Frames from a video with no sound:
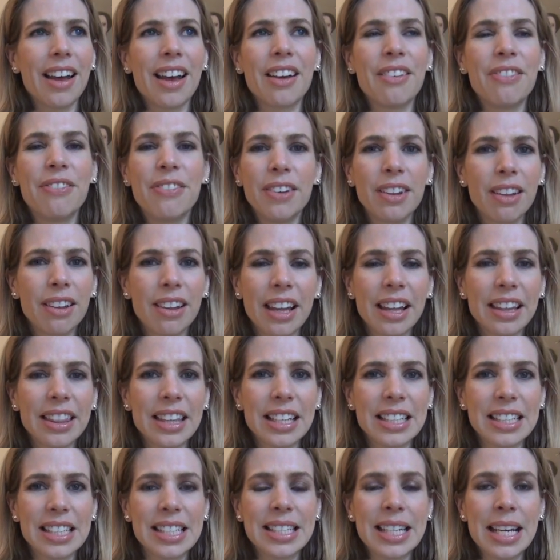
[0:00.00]
I felt like
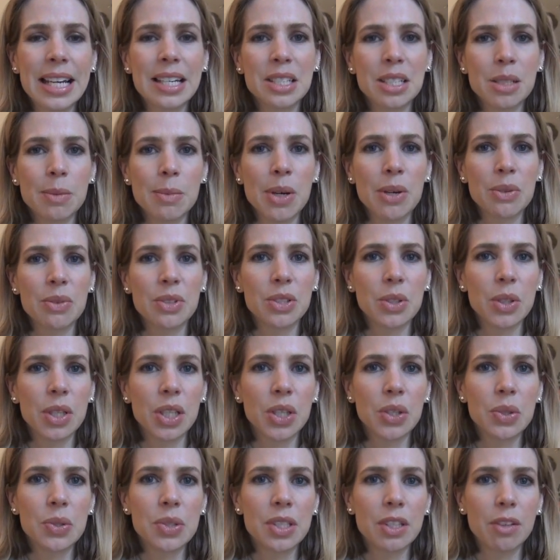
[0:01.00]
that's tantamount to
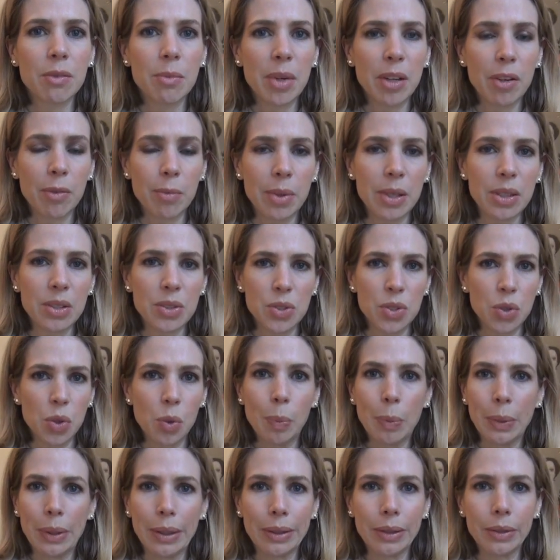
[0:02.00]
accusing me of being
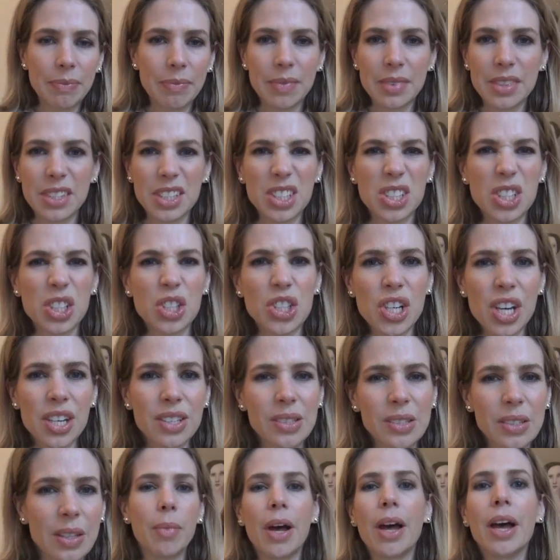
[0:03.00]
stupid, to
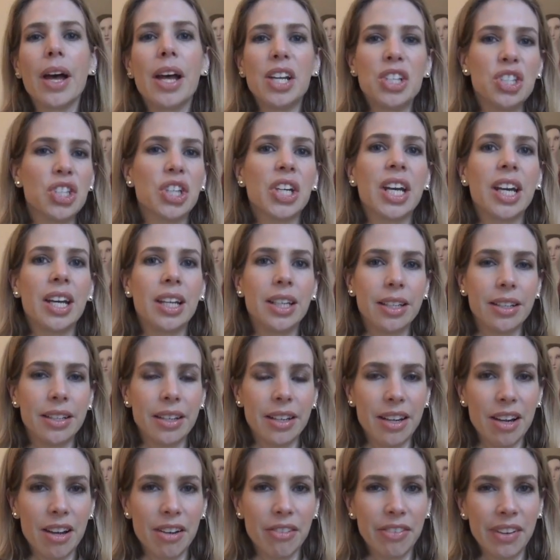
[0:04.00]
suggest I'm not educated
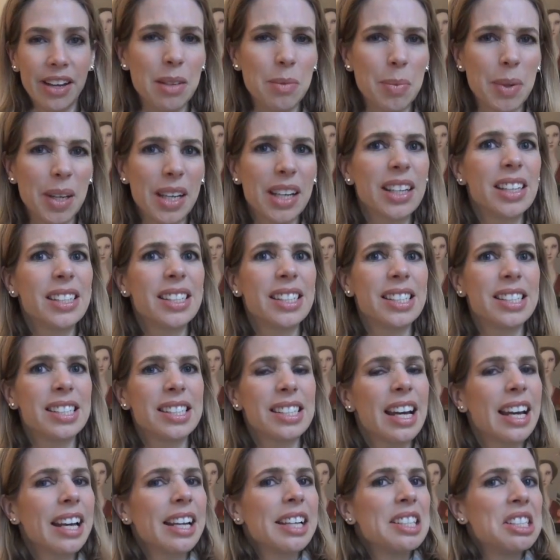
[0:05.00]
enough, because
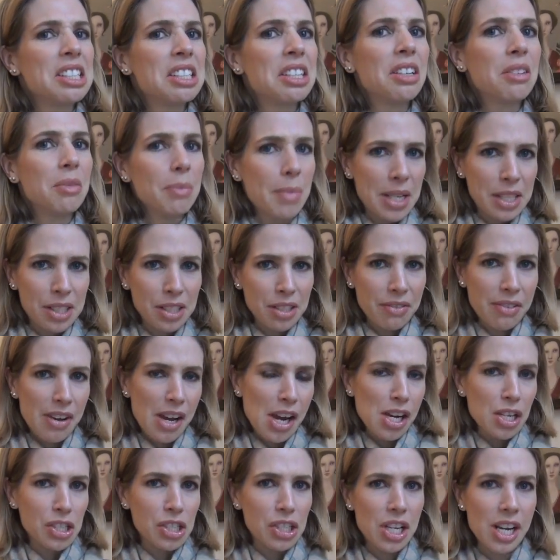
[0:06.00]
I consider myself
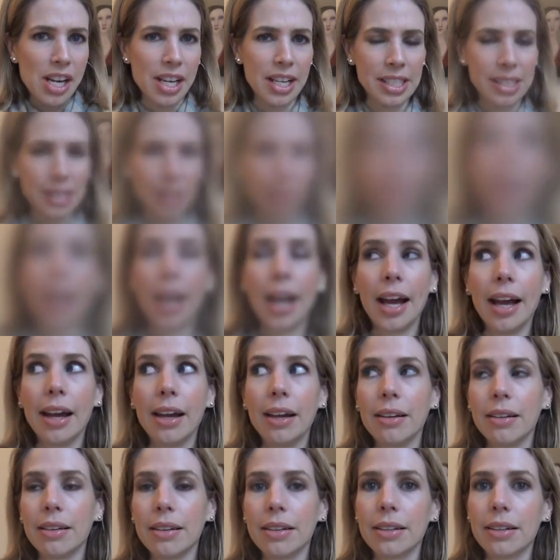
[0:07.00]
actually academic.
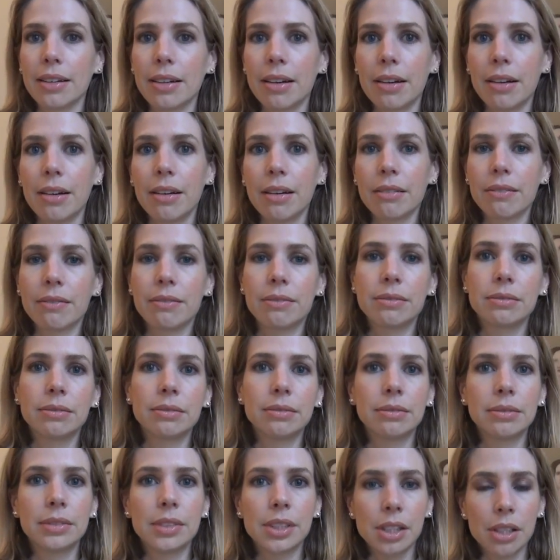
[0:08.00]
I got a
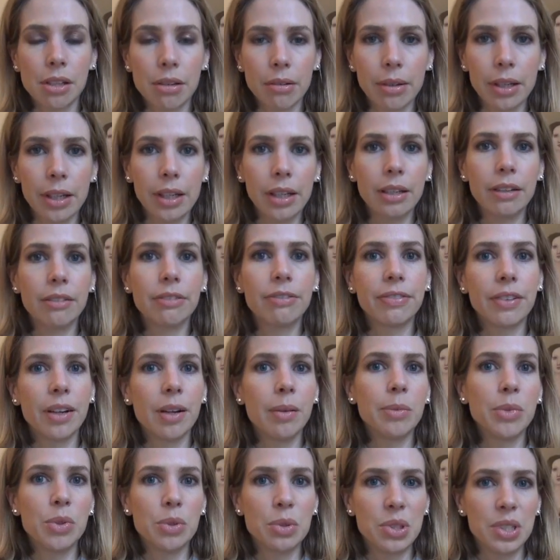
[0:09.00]
degree
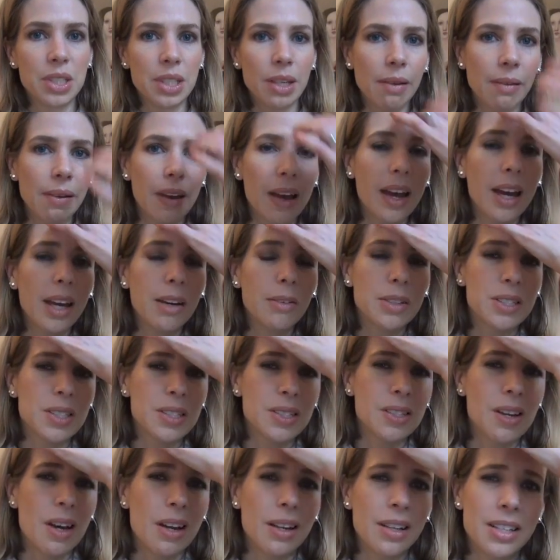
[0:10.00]
from UCLA, which is
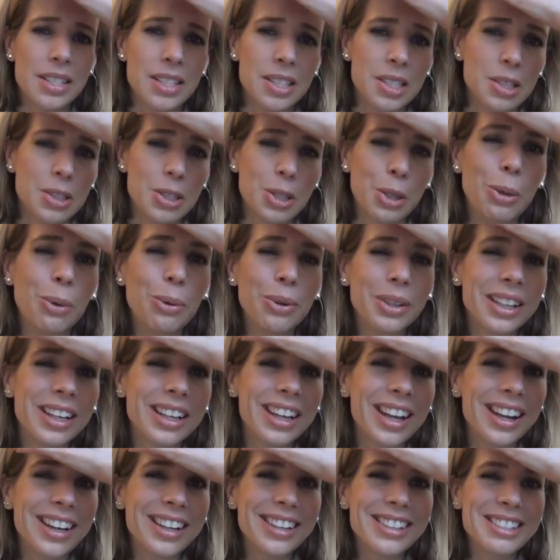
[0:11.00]
not an easy school to
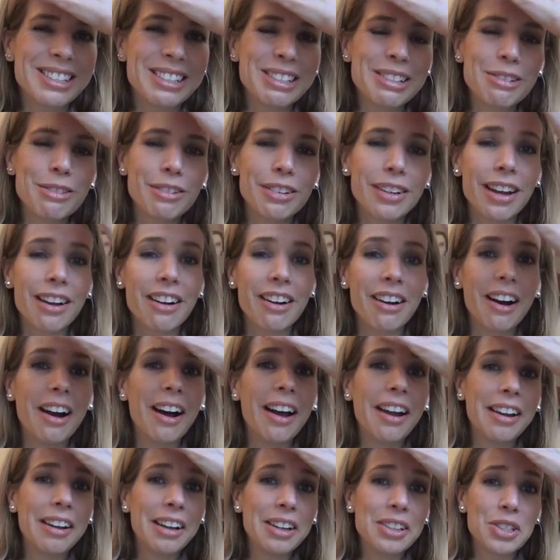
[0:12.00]
get into, and I
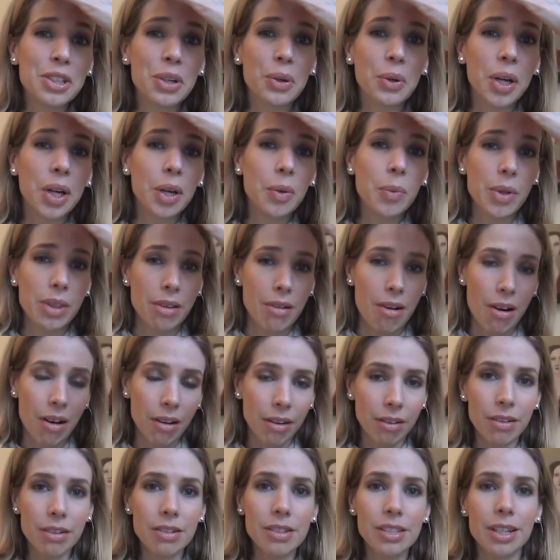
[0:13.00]
got a degree with
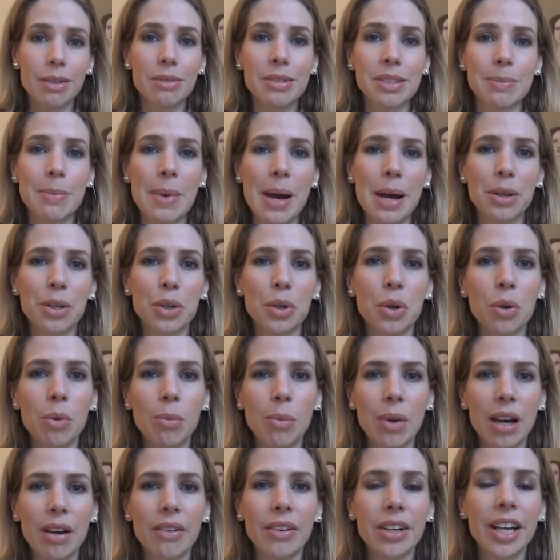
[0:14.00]
honors. I was magna cum
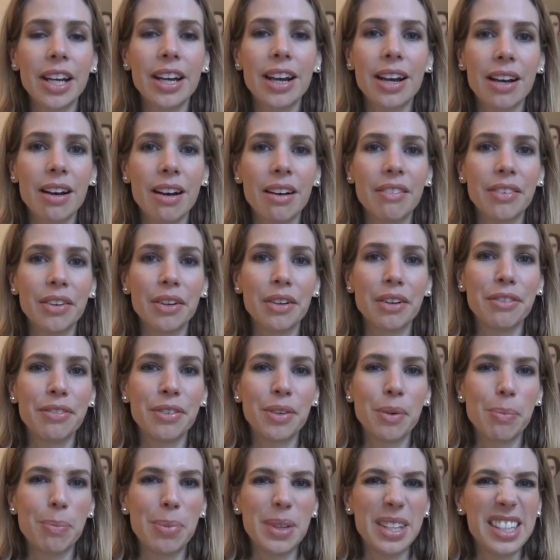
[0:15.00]
laude. I got very
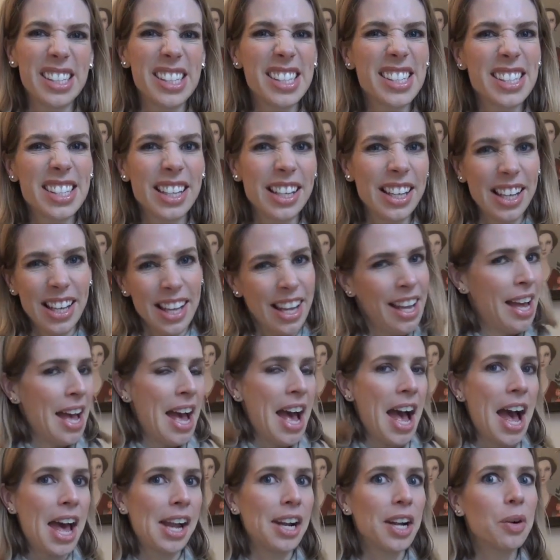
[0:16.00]
few B's,
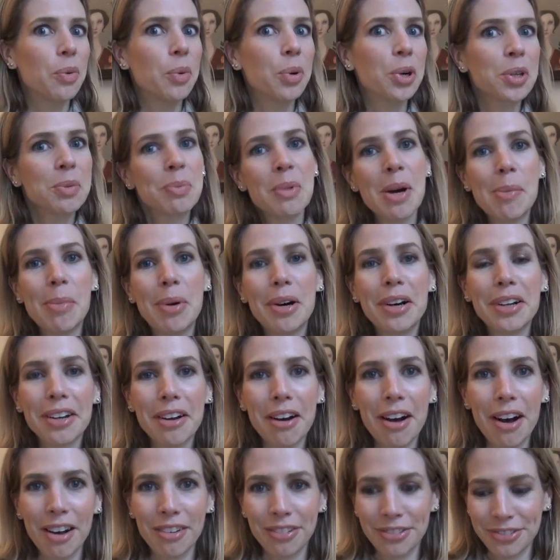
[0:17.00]
and I worked my butt
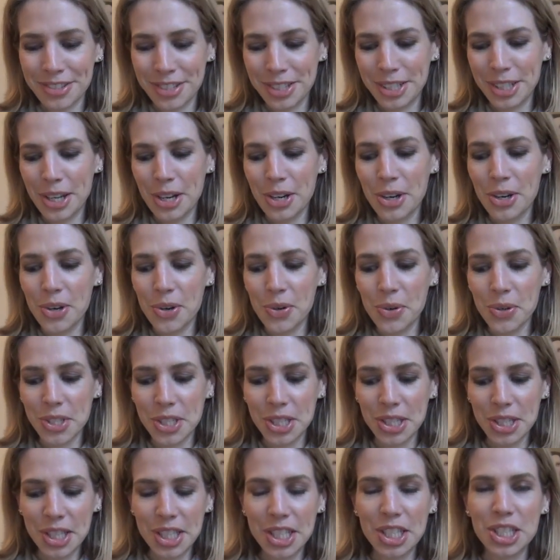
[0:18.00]
off. So
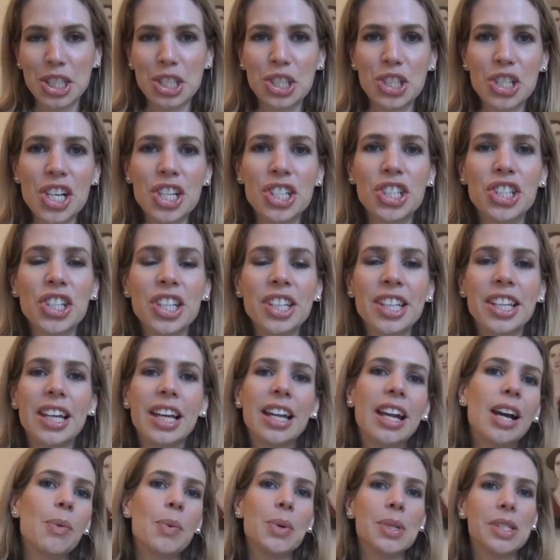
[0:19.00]
the suggestion
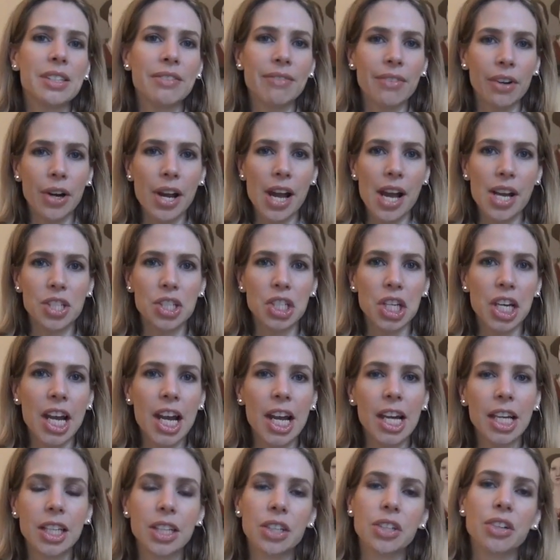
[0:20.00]
that I wasn't very
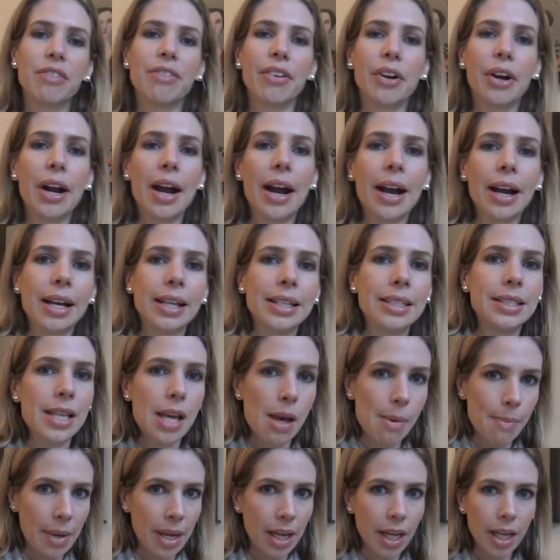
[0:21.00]
educated or very
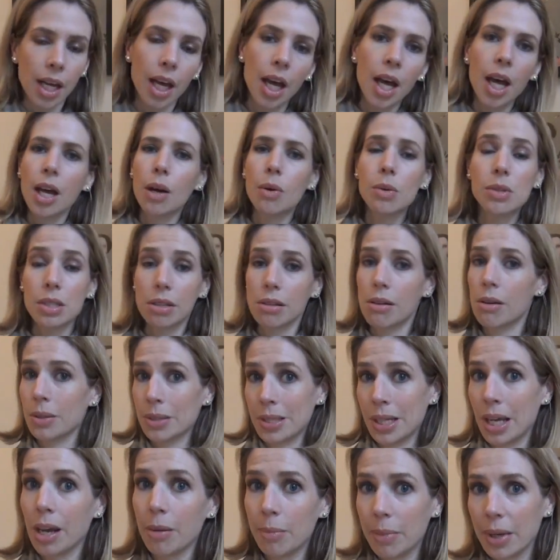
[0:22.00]
academic, it was a long
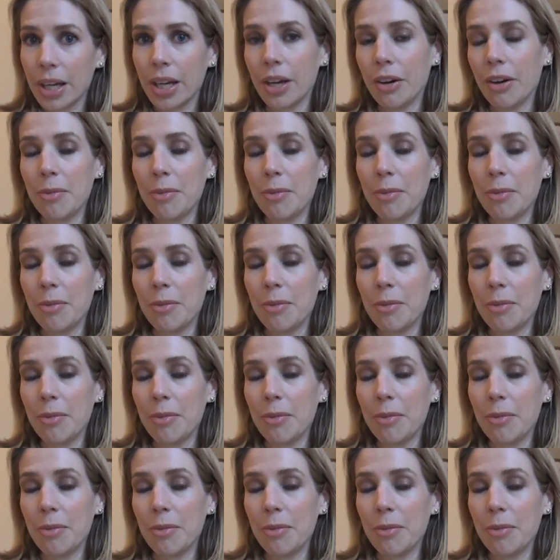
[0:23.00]
time ago.